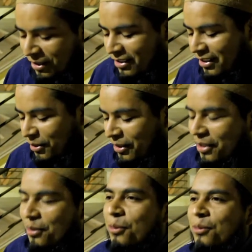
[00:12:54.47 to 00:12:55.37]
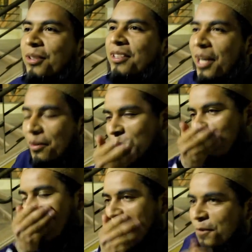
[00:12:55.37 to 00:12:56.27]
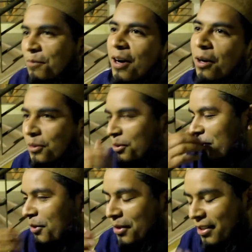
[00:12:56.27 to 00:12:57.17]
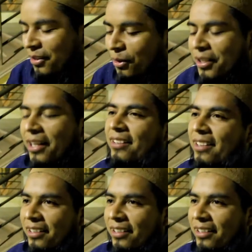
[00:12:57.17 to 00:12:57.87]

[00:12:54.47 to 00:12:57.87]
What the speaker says: And he said, okay, you do 3 times, you wash your mouth, your nose, and all the